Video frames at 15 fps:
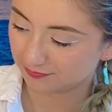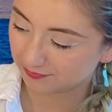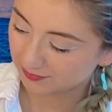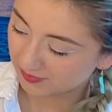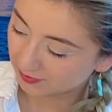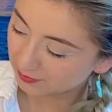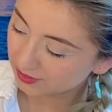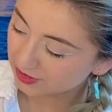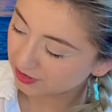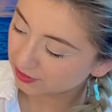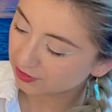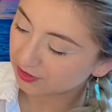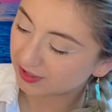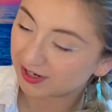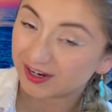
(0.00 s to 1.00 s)
Those
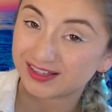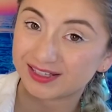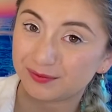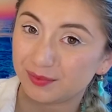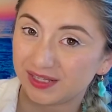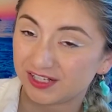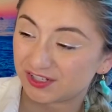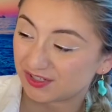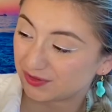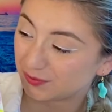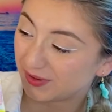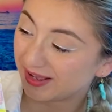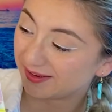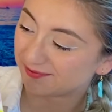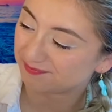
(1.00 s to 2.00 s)
children are at the beach as
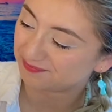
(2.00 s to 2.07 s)
well.